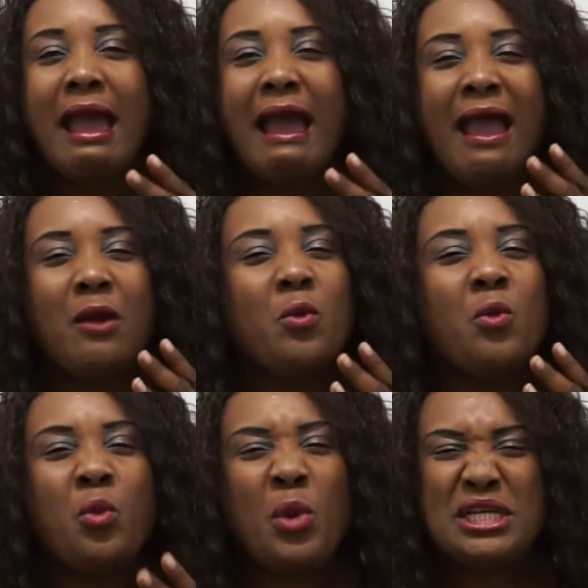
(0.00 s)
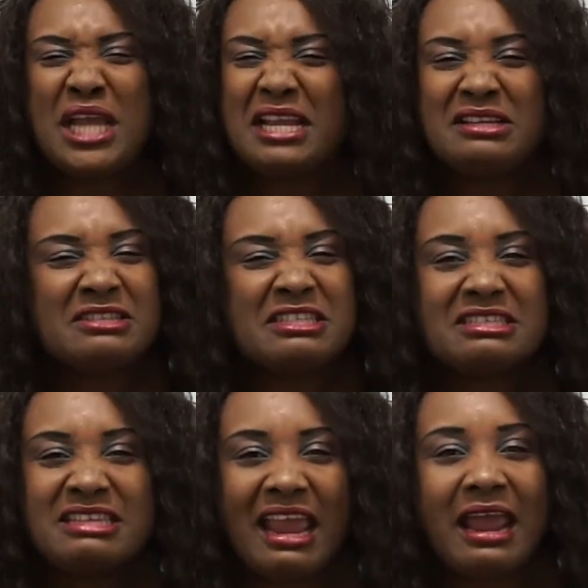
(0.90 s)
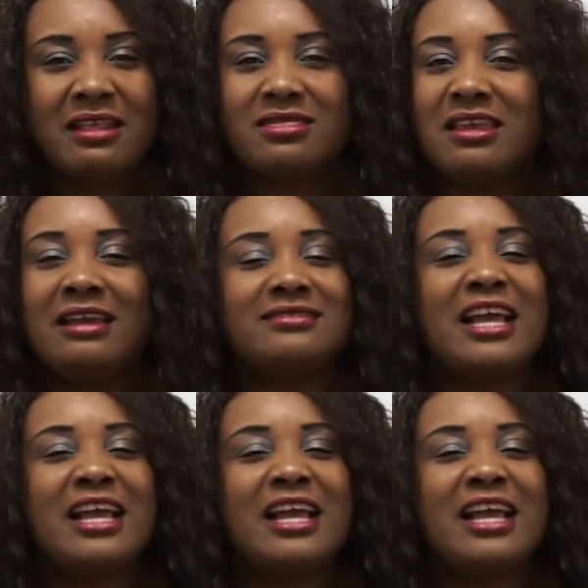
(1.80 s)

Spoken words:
I wish I didn't say anything because